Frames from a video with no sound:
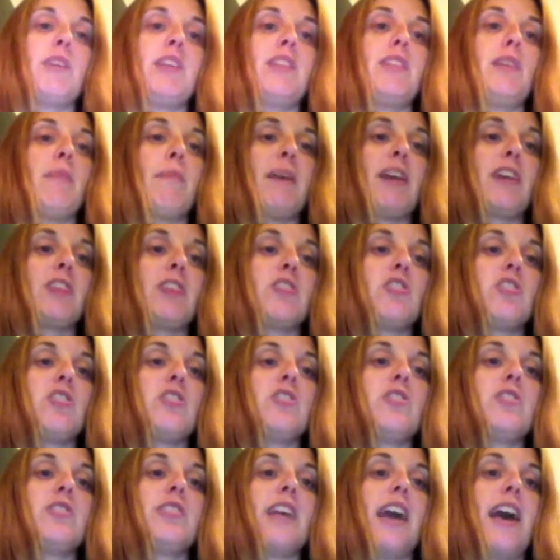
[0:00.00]
the
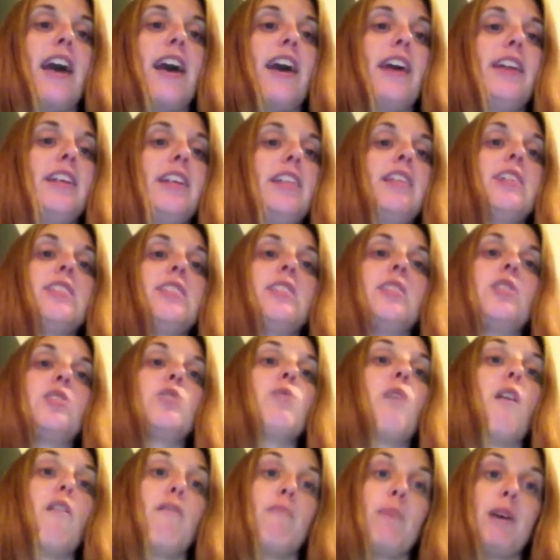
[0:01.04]
pictures, and it is a
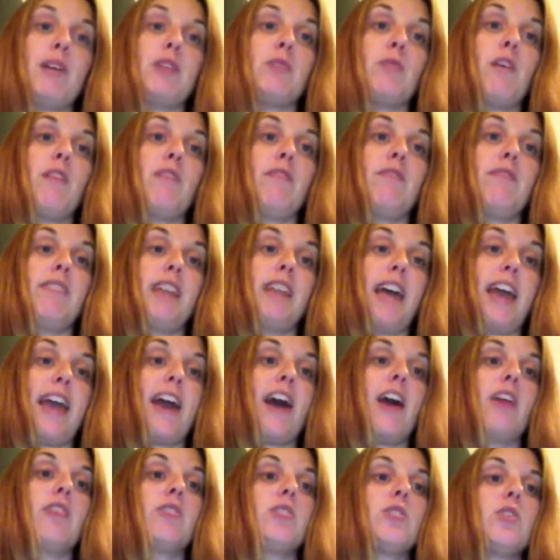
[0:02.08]
12 by 12
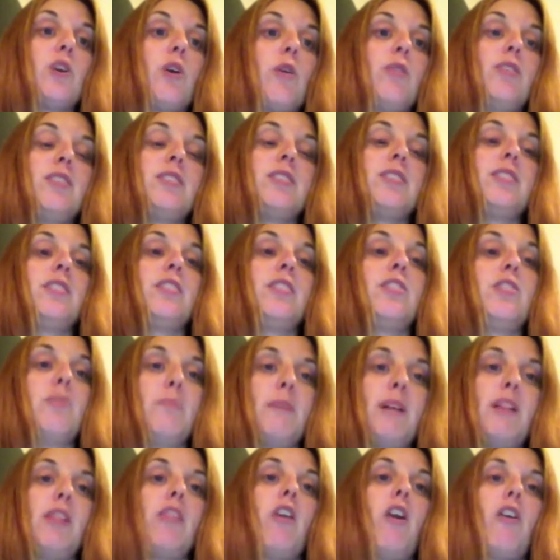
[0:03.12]
layout, so it's a little
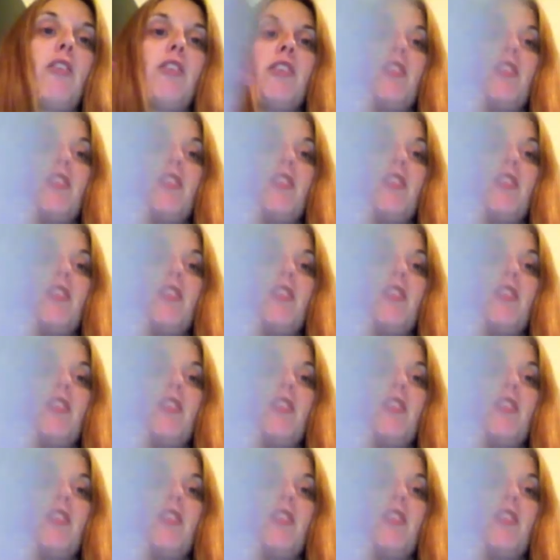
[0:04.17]
bit longer